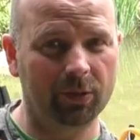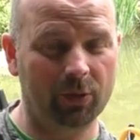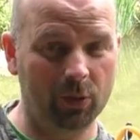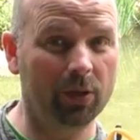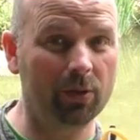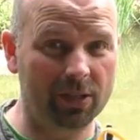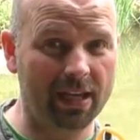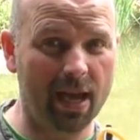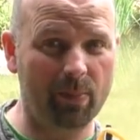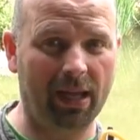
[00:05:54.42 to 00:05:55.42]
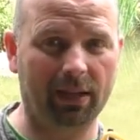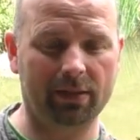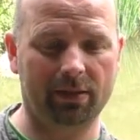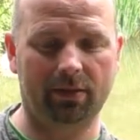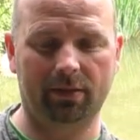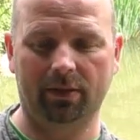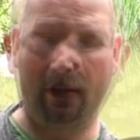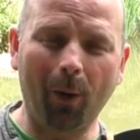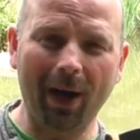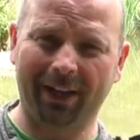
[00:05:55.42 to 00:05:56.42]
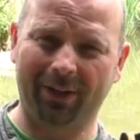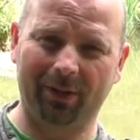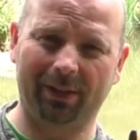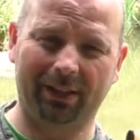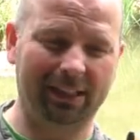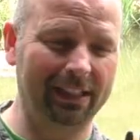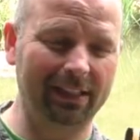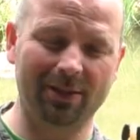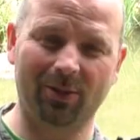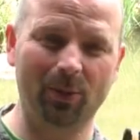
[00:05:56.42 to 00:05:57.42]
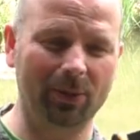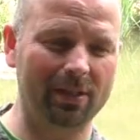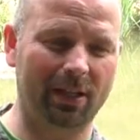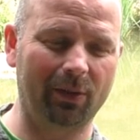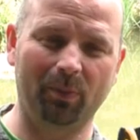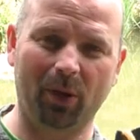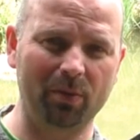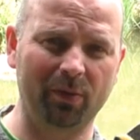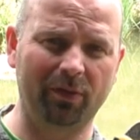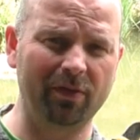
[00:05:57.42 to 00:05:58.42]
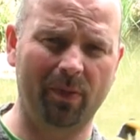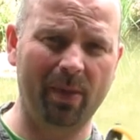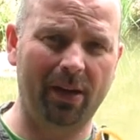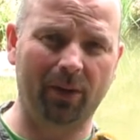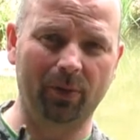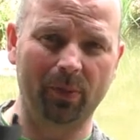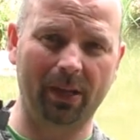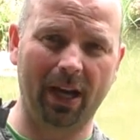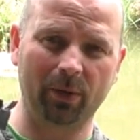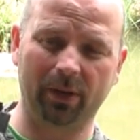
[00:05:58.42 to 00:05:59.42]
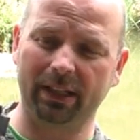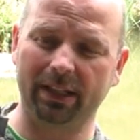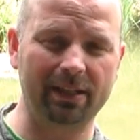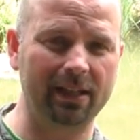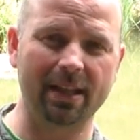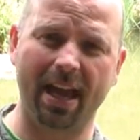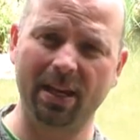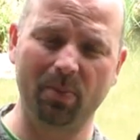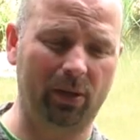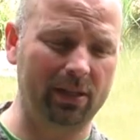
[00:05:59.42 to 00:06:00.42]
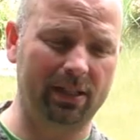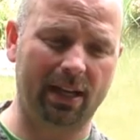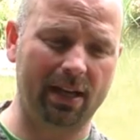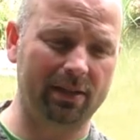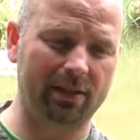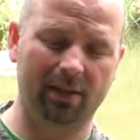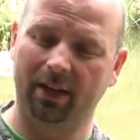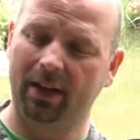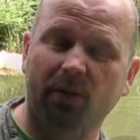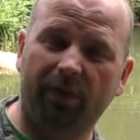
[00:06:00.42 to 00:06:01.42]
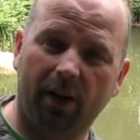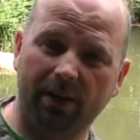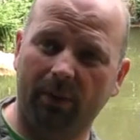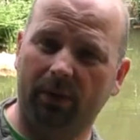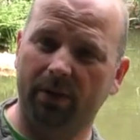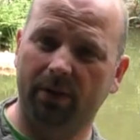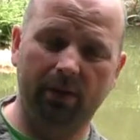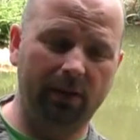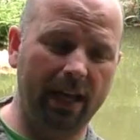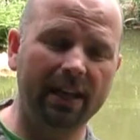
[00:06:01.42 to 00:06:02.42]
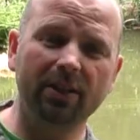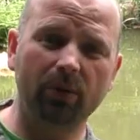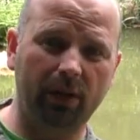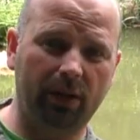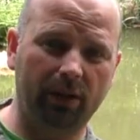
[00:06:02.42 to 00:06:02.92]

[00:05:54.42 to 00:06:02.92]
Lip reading: to using air pellets. How accurate little stones out the bottom of a riverbed are going to be out of these is anybody's guess. So as far as I'm concerned, any sort of